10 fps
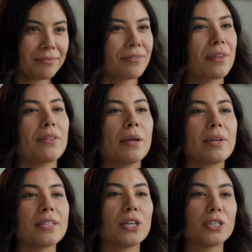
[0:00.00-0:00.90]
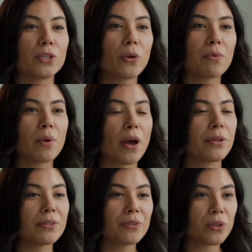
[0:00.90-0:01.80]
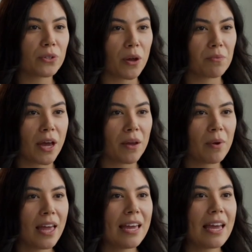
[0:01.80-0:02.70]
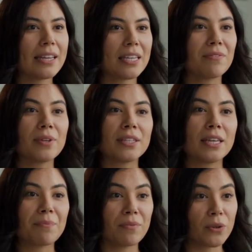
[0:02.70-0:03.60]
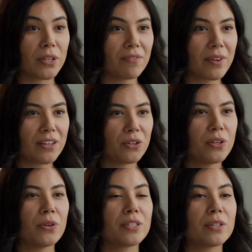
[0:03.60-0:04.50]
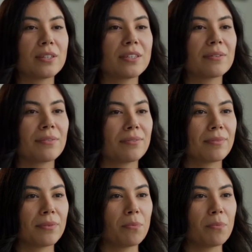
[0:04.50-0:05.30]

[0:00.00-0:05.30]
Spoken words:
If something starts going wrong, you'll know right away and can fix it before it affects your users.